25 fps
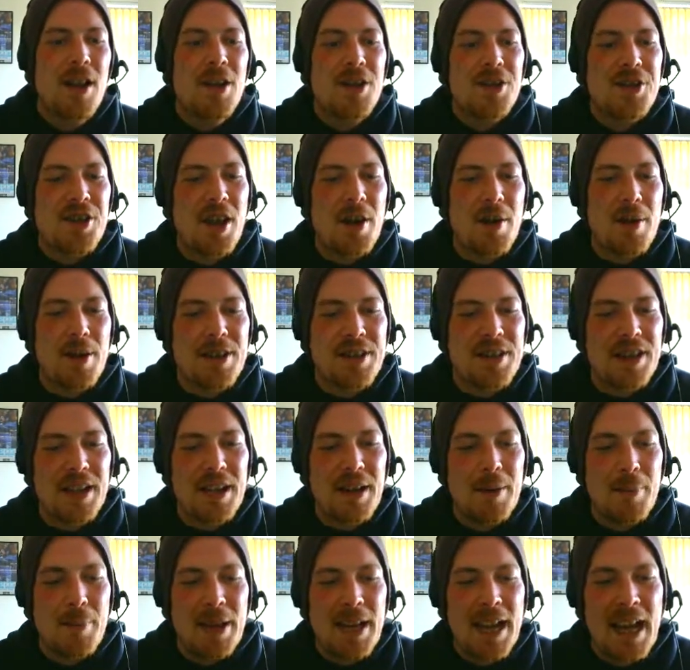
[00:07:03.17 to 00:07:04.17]
So it's going
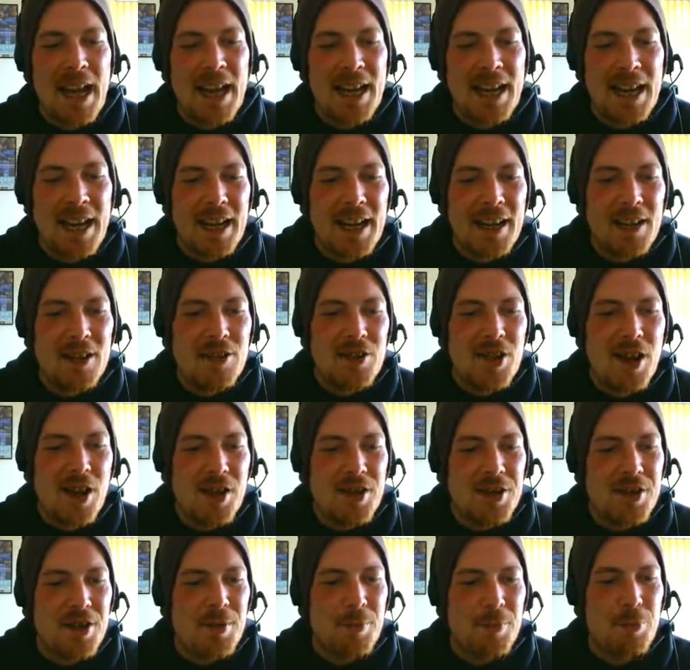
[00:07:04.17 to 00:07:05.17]
to be Alnwick,
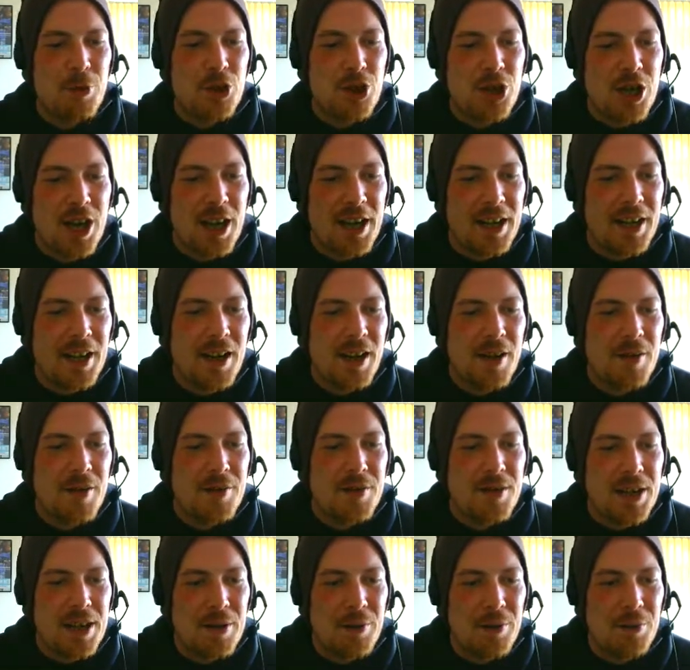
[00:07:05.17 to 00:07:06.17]
Turton, Pritchard Shevchenko,
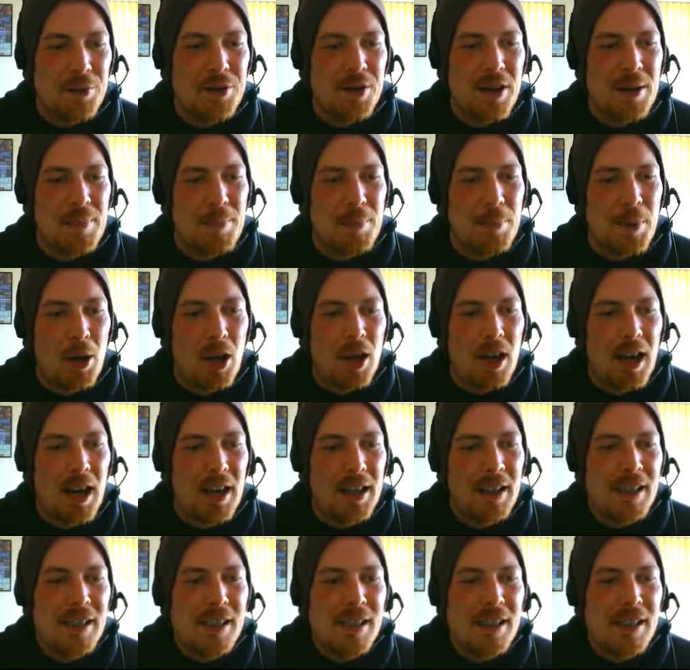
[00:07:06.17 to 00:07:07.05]
Tilt, and Bola